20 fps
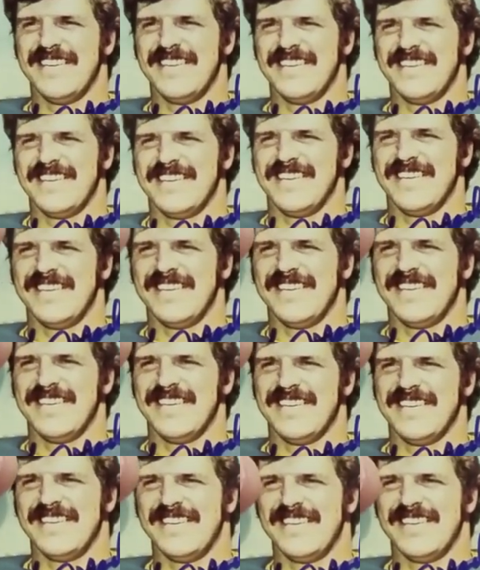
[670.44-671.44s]
Man,
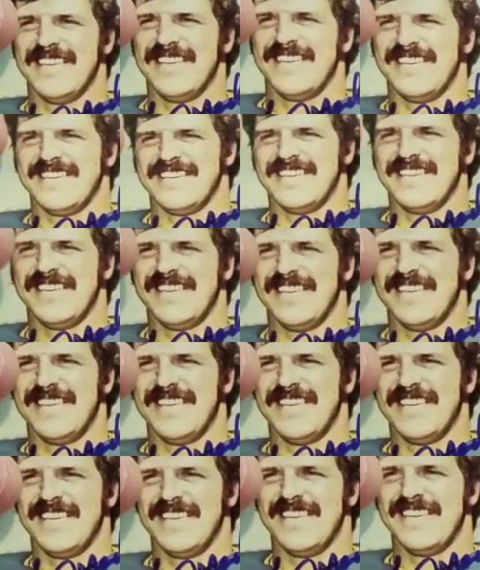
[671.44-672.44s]
these things are just
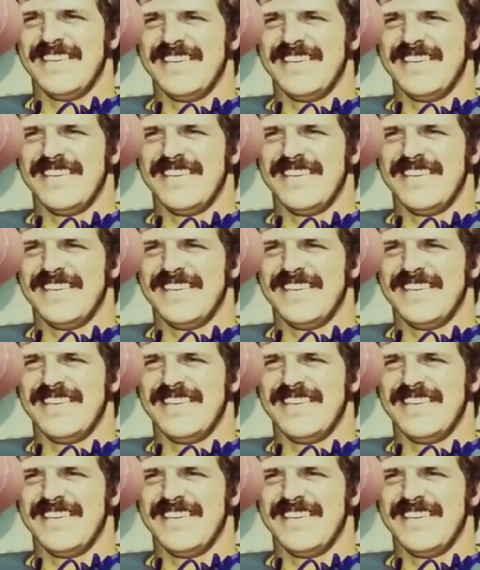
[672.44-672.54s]
so